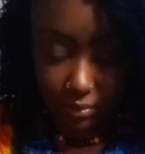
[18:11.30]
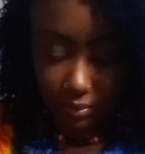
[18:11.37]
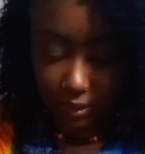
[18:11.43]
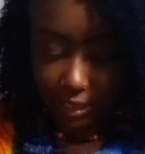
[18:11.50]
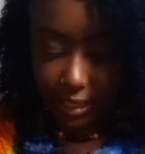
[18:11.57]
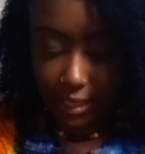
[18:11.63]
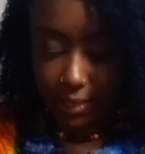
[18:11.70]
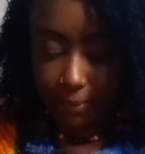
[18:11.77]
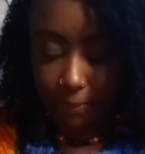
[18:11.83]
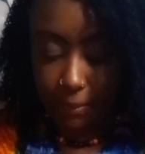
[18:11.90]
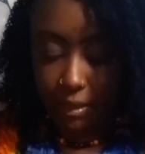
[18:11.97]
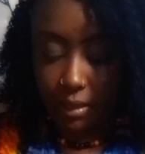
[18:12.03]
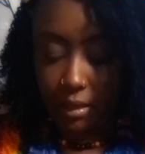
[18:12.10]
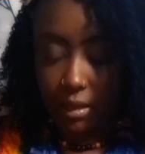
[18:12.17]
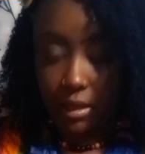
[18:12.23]
Okay?
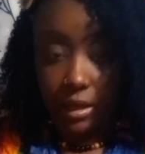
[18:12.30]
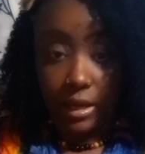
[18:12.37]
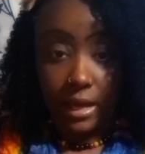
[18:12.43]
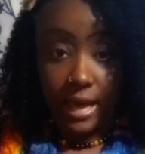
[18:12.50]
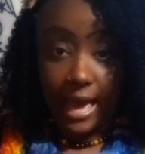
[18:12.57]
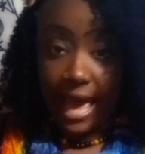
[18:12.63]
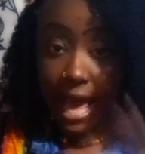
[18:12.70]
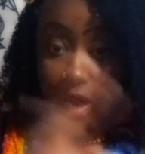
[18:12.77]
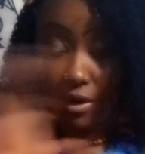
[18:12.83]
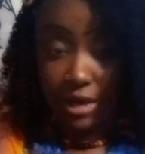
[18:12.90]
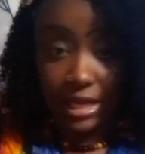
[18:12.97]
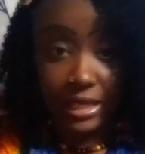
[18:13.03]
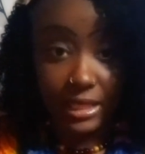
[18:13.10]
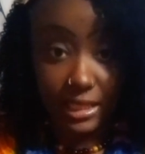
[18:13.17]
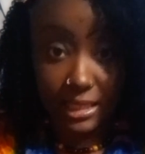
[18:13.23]
How
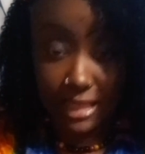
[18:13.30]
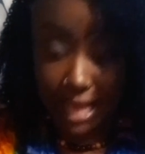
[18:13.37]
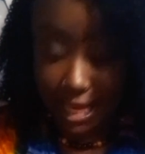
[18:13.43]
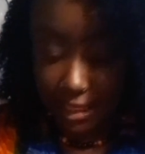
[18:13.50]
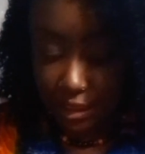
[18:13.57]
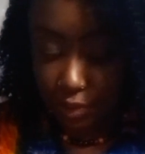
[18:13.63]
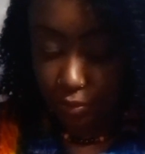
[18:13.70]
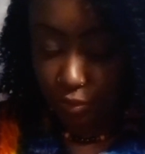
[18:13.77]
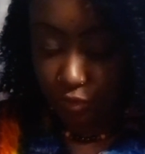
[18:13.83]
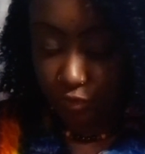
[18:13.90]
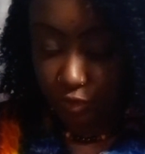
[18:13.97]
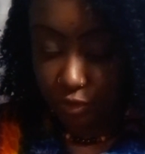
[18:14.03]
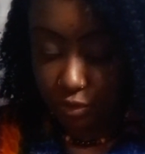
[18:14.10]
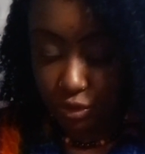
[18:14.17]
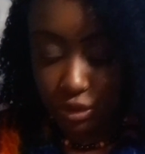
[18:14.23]
he decides to
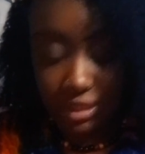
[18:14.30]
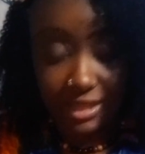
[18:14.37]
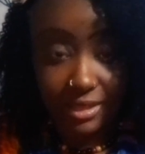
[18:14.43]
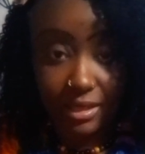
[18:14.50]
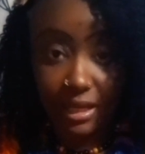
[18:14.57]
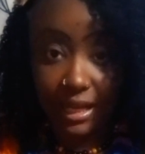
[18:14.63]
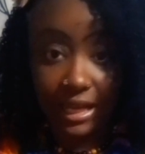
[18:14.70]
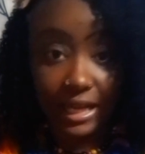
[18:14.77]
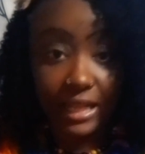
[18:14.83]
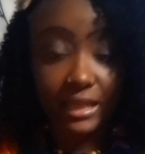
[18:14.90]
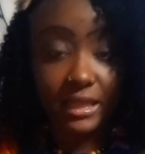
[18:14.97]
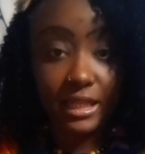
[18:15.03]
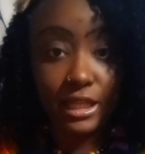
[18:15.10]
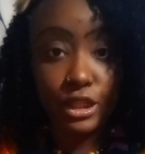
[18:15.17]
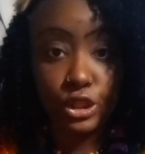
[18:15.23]
reveal
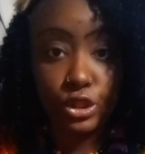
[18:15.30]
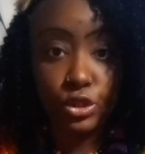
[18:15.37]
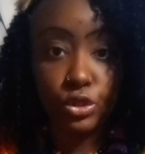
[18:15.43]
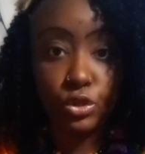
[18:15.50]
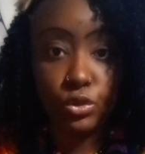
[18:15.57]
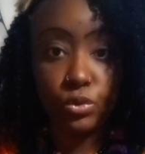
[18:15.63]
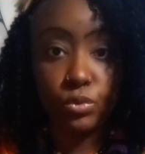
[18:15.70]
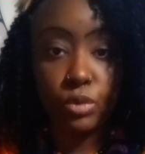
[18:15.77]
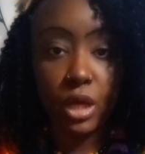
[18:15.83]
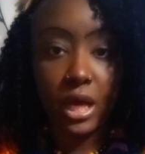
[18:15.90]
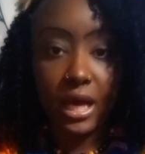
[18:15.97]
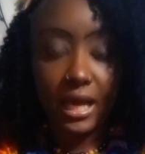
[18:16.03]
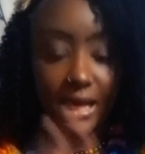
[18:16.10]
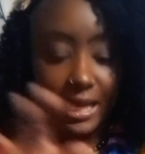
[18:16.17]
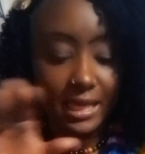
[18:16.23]
anything to you
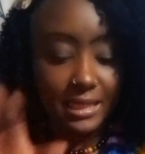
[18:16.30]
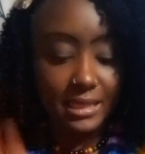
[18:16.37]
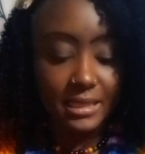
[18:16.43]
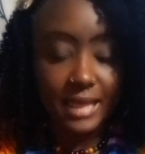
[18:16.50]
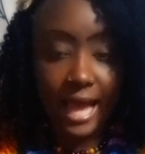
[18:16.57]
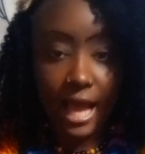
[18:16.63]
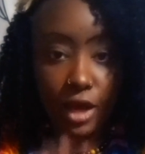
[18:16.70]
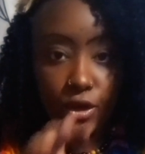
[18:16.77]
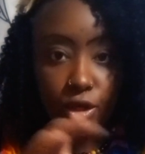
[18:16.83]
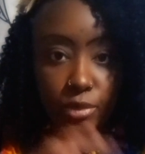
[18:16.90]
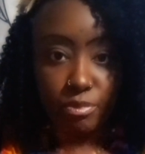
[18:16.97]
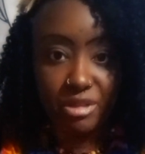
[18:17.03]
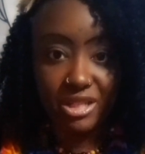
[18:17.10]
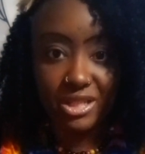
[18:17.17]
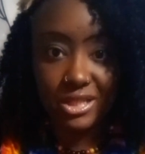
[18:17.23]
is not going
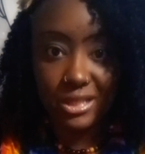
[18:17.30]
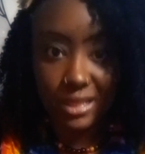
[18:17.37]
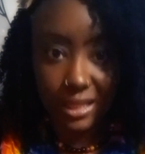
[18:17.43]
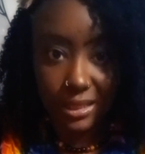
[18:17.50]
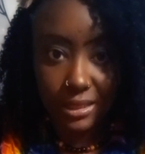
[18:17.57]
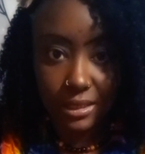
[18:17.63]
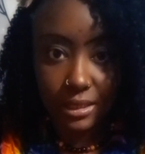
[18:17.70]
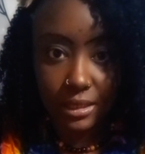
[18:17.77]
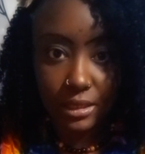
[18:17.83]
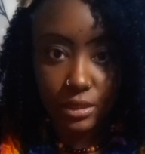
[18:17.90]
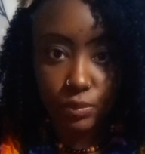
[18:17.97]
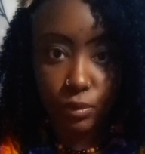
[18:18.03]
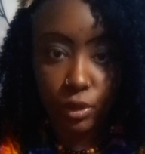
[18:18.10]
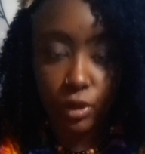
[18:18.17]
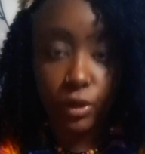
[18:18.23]
to be just in his
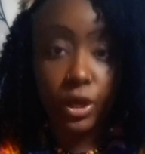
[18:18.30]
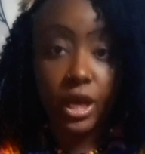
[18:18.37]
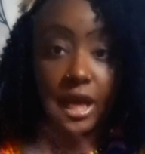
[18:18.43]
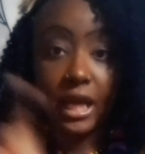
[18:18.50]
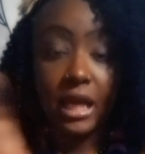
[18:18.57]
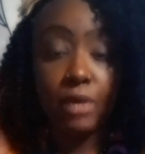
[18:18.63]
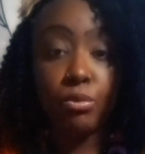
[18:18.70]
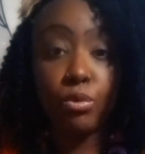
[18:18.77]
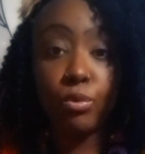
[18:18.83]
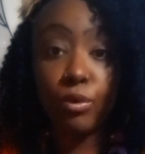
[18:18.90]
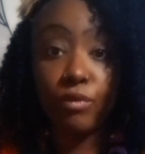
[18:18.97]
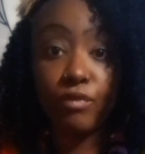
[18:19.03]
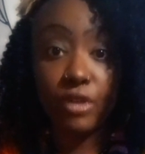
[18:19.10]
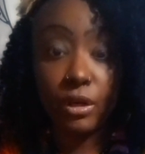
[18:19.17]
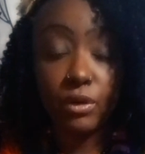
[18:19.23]
word. He will
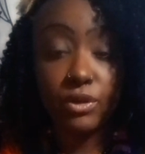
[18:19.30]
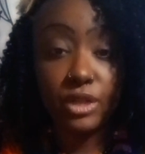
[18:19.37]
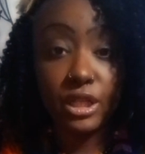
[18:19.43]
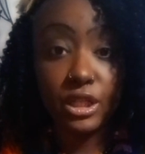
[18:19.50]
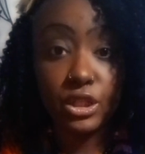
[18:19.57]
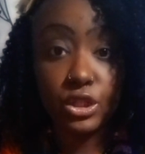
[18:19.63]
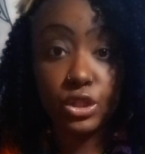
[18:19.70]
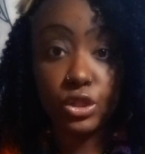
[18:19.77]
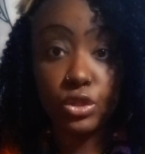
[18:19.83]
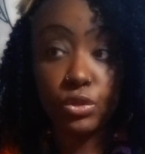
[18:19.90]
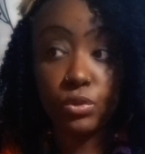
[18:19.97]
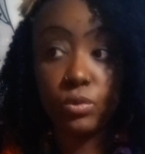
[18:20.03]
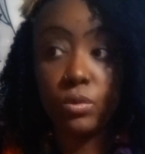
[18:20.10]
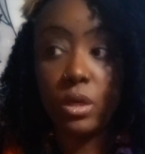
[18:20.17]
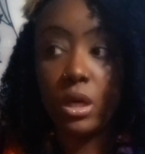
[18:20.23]
reveal things to
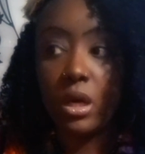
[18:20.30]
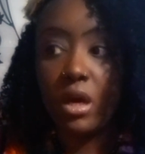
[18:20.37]
you